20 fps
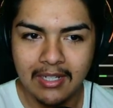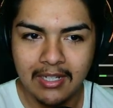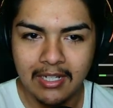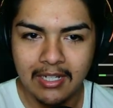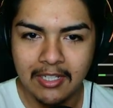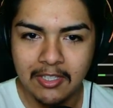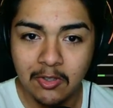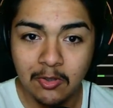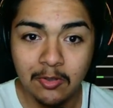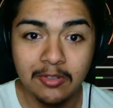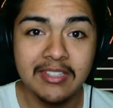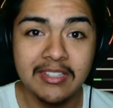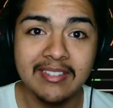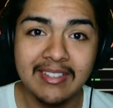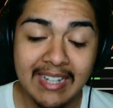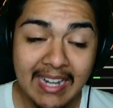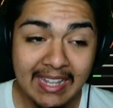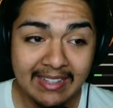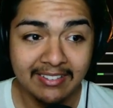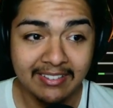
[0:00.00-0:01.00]
Use this
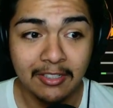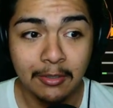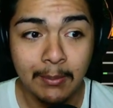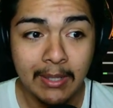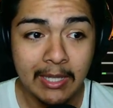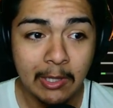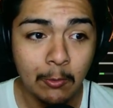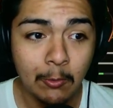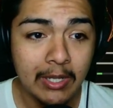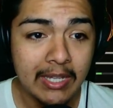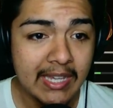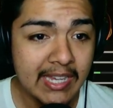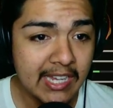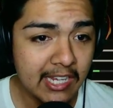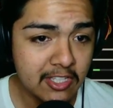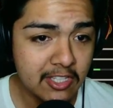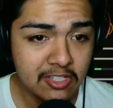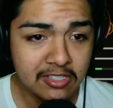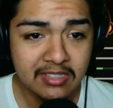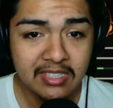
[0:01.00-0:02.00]
class setup, by the way.
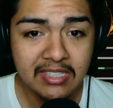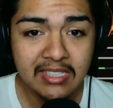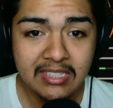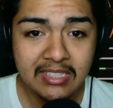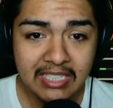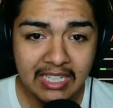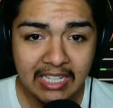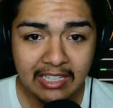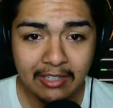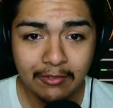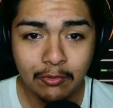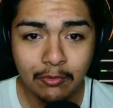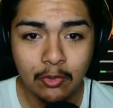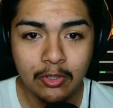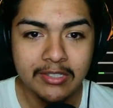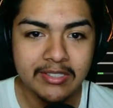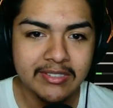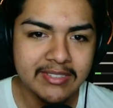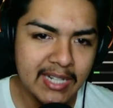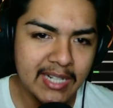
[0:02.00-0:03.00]
Agency, task
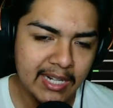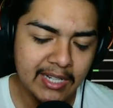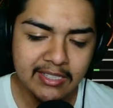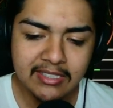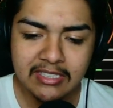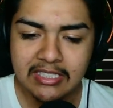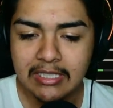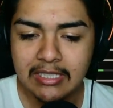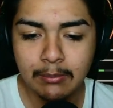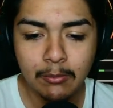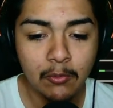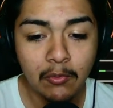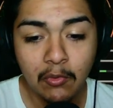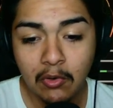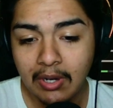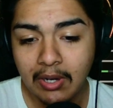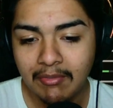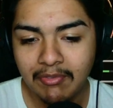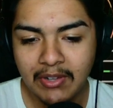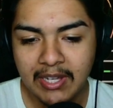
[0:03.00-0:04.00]
force, target team, move
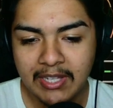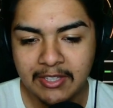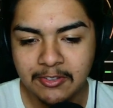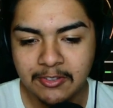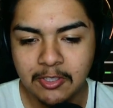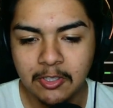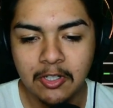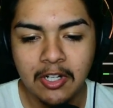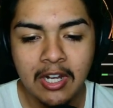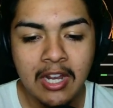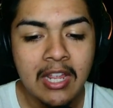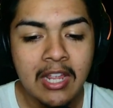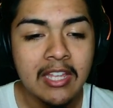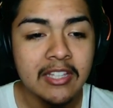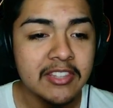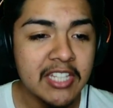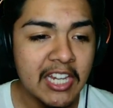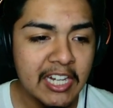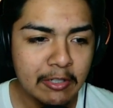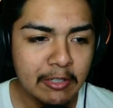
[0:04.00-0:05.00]
around faster,
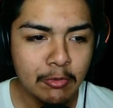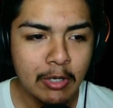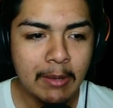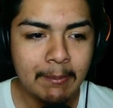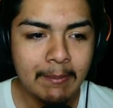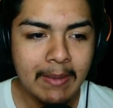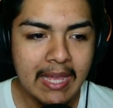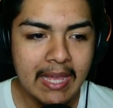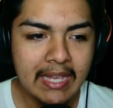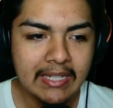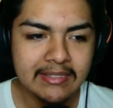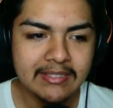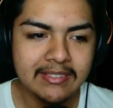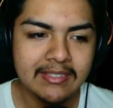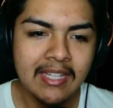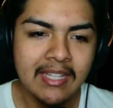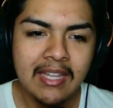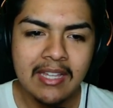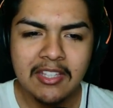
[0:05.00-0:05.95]
30 round max.